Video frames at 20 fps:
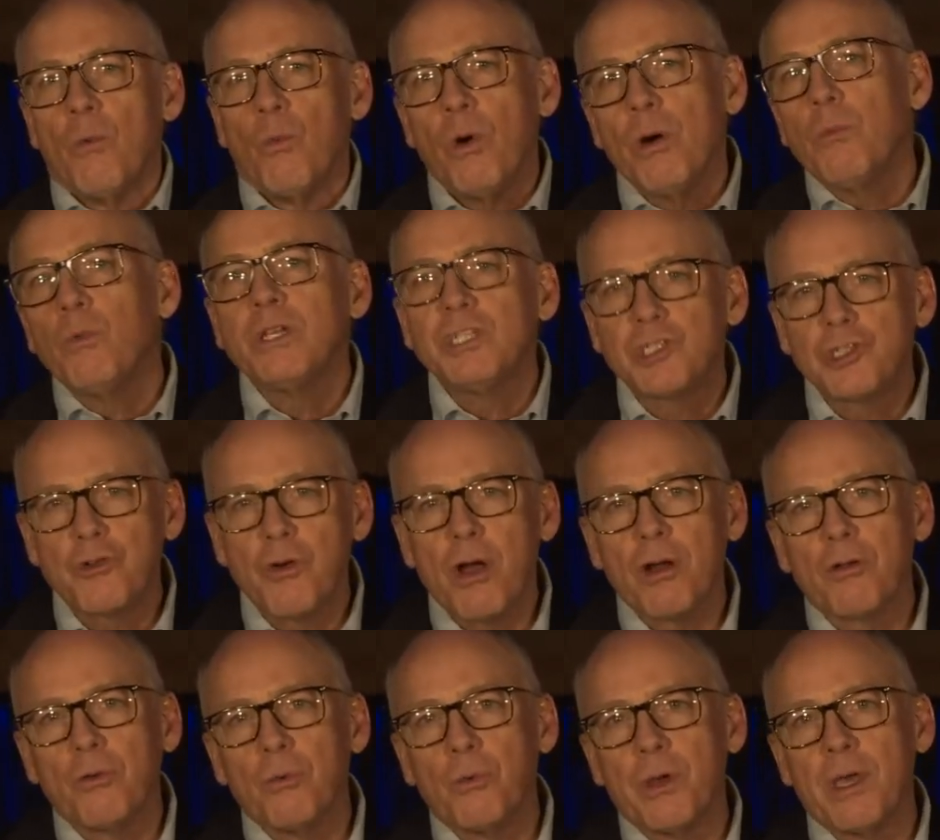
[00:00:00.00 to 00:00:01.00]
What we
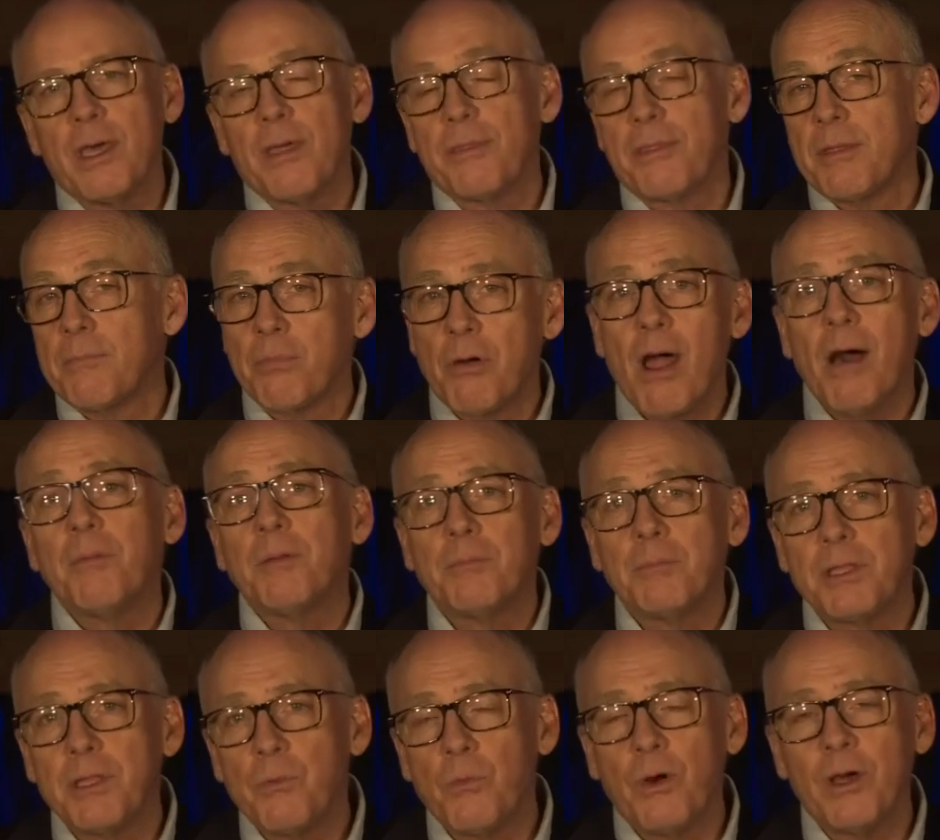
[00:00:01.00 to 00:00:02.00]
struggle with, and
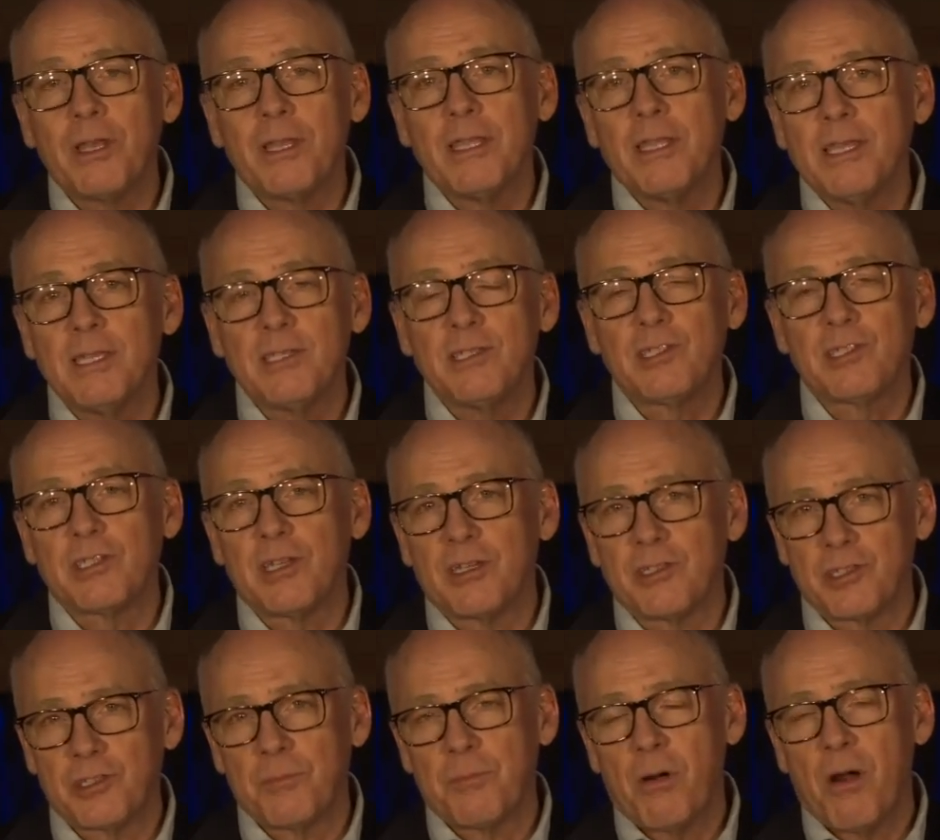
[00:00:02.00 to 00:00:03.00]
probably what is
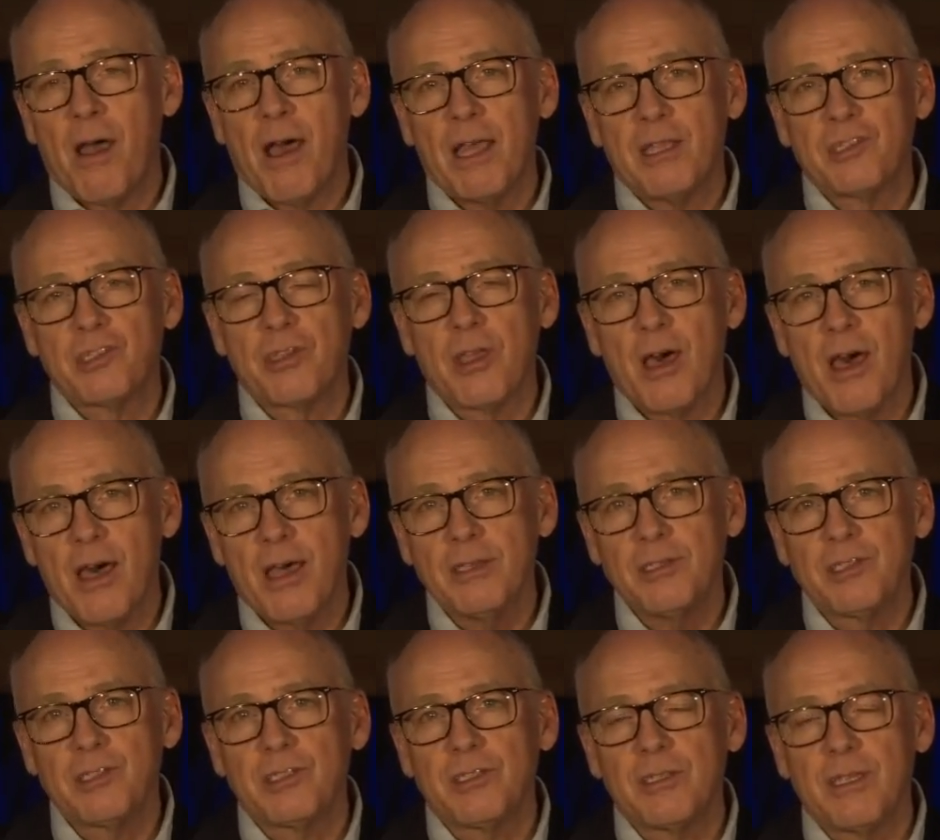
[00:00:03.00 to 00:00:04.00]
a surprise to
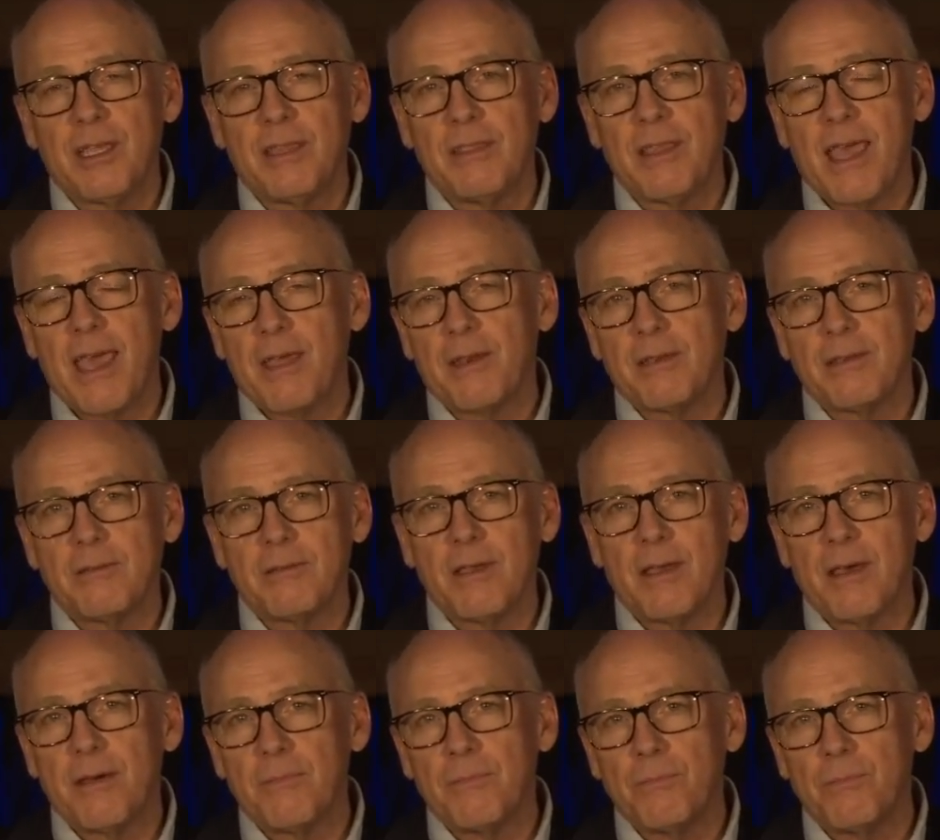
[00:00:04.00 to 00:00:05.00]
us, and that
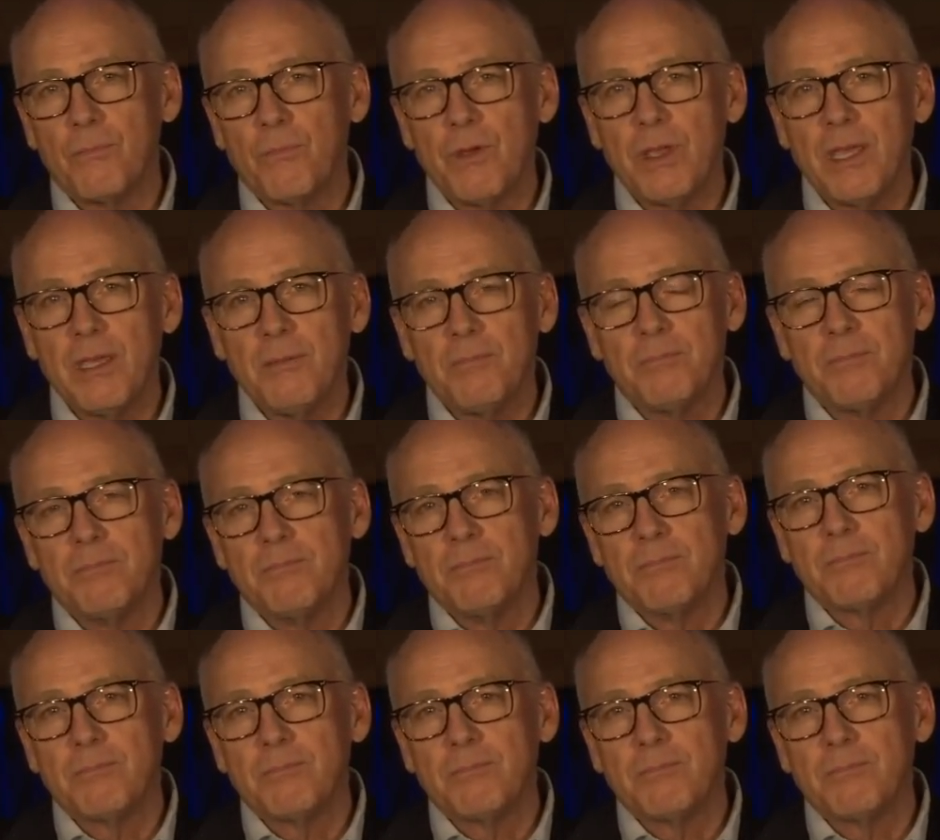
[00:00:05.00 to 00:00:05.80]
uh, we